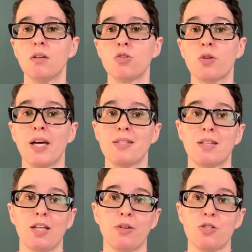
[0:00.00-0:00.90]
So that's
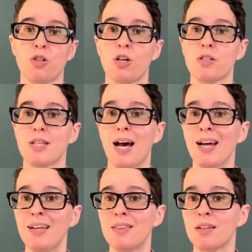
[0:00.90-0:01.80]
Gary's thoughts.
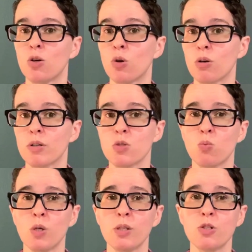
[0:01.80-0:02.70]
I think horror is
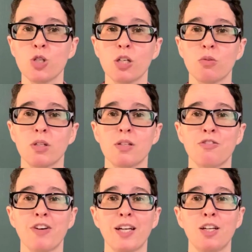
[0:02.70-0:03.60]
one genre
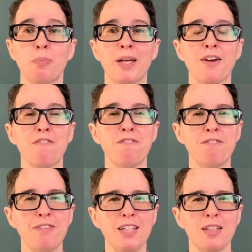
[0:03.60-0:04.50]
defined by a
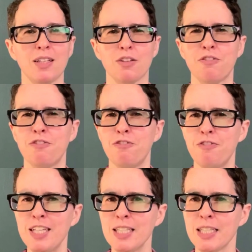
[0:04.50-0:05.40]
feeling, the
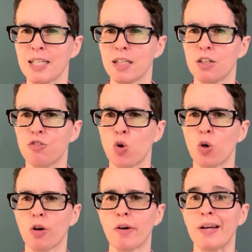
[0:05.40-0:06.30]
feeling of
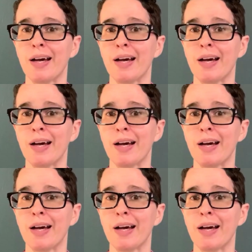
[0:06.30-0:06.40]
horror, and